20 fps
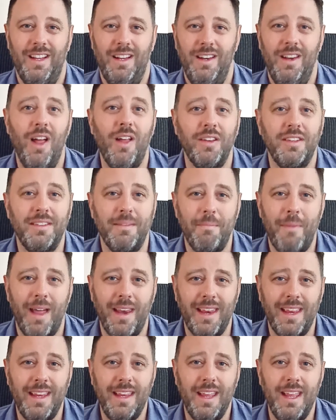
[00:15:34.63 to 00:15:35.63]
lots of
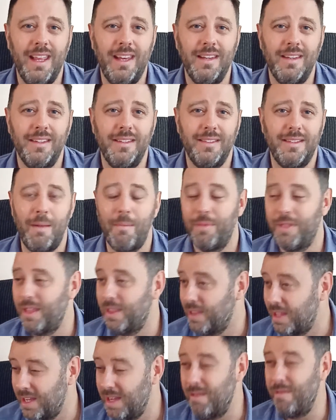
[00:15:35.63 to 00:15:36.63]
money in something
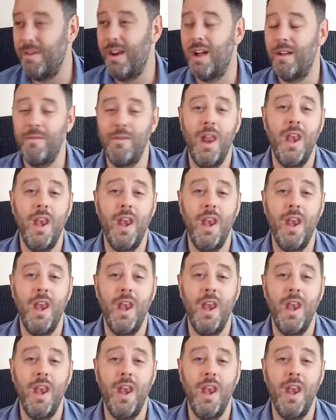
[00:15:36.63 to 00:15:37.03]
that you know